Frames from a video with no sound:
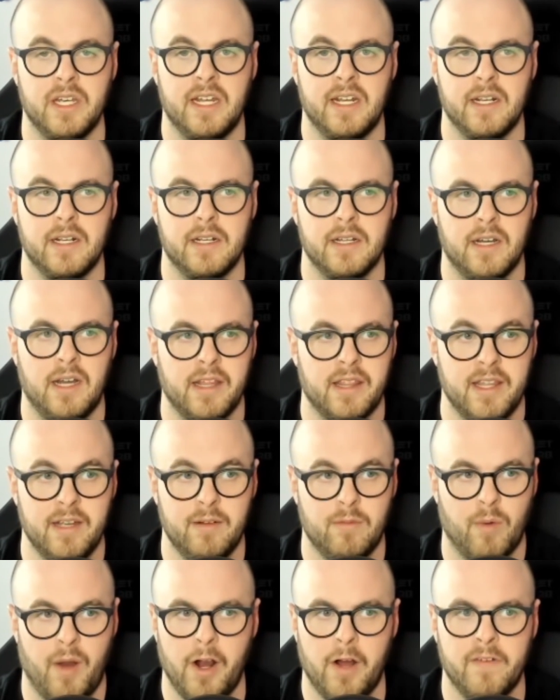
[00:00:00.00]
And I think
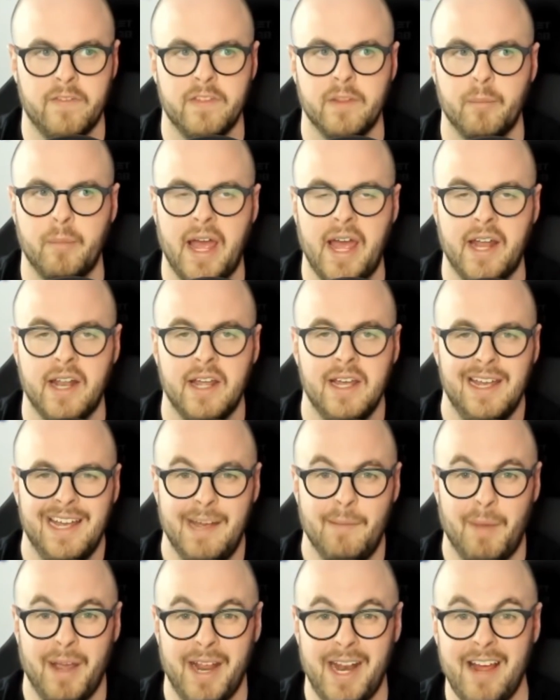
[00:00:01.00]
right off the bat,
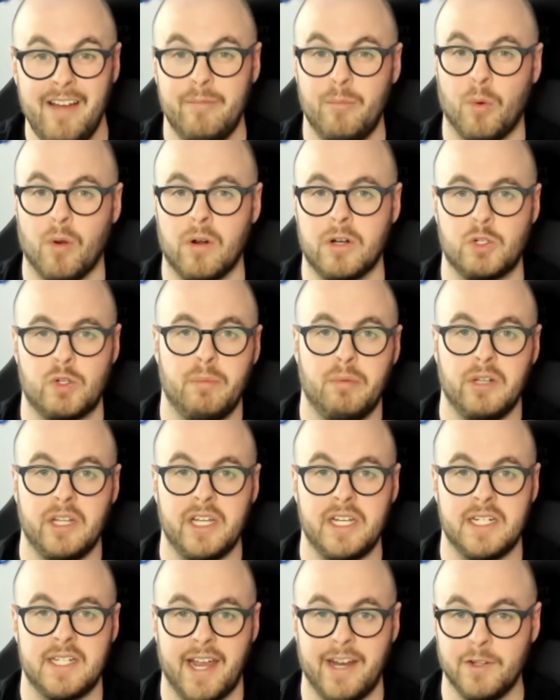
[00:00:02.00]
it might have more
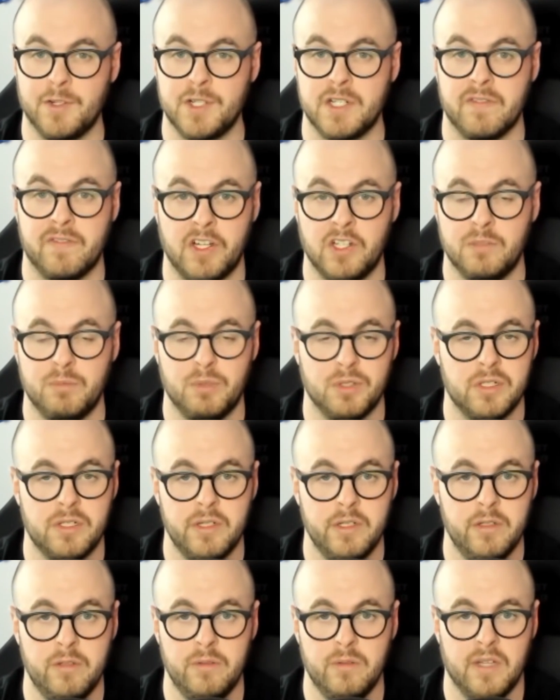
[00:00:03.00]
AAA titles available to
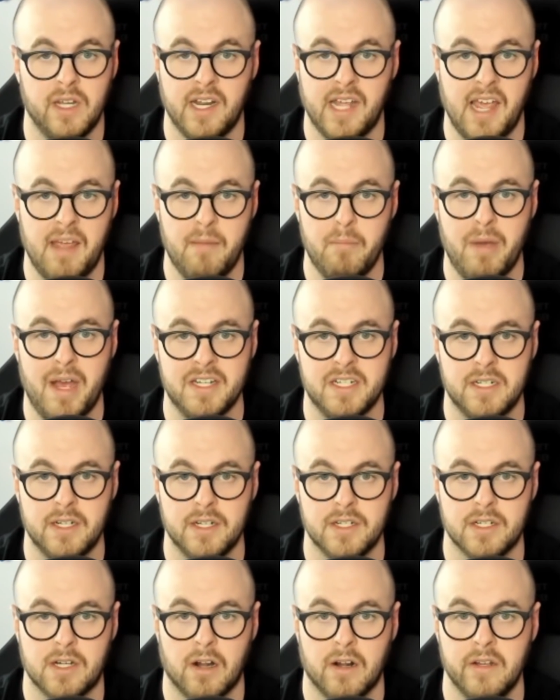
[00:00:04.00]
you than Game Pass
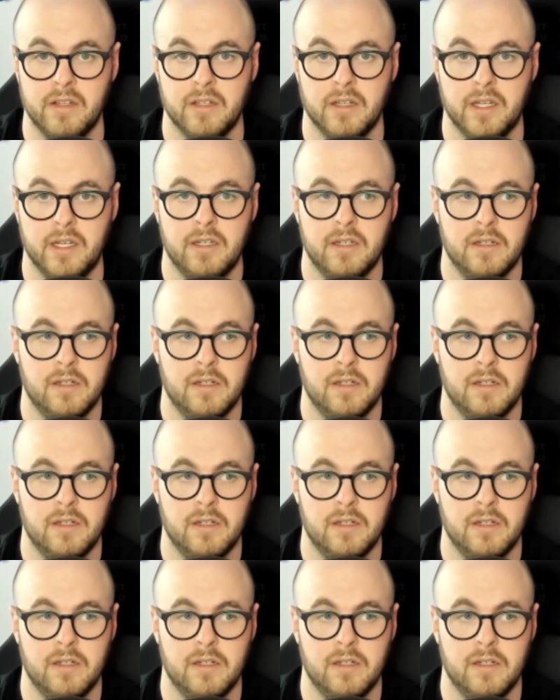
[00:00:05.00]
does currently.